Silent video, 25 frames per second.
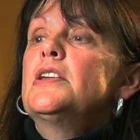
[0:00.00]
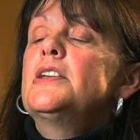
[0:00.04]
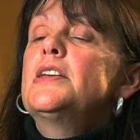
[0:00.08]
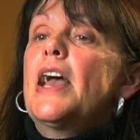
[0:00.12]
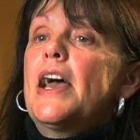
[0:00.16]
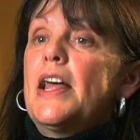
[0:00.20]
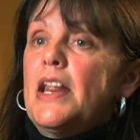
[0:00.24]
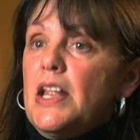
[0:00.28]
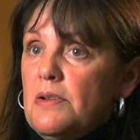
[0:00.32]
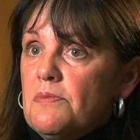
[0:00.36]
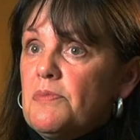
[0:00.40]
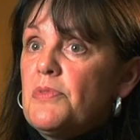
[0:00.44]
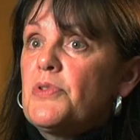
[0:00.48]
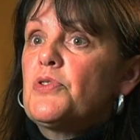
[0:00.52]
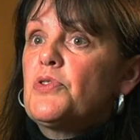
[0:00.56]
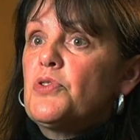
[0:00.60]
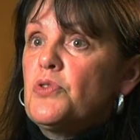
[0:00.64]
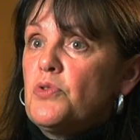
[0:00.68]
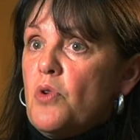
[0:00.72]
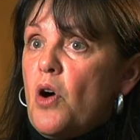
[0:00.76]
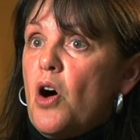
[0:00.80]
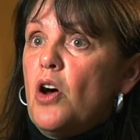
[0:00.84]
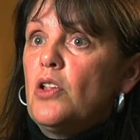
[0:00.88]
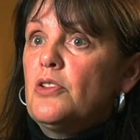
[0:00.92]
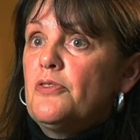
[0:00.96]
get him
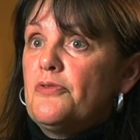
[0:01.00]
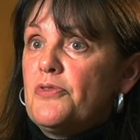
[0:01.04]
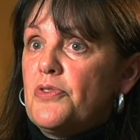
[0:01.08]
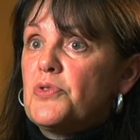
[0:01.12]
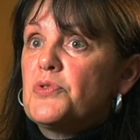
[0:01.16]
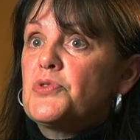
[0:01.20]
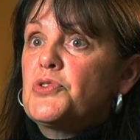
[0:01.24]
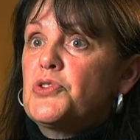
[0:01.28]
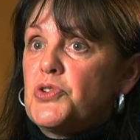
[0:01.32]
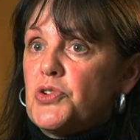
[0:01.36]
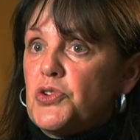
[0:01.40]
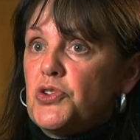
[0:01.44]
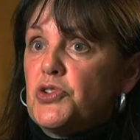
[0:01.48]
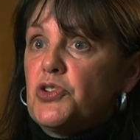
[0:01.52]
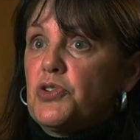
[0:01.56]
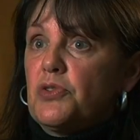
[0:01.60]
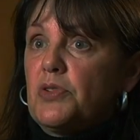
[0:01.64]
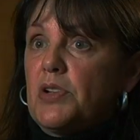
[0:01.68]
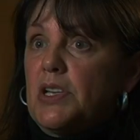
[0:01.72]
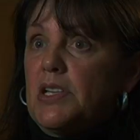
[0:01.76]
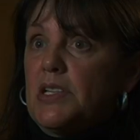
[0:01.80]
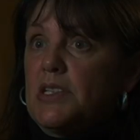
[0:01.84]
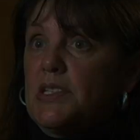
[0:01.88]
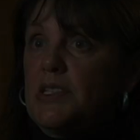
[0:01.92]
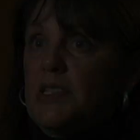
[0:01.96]
through all of those
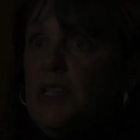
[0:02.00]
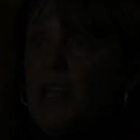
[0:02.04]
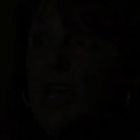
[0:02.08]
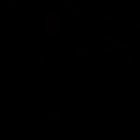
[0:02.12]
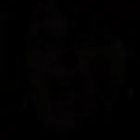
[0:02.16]
surgeries.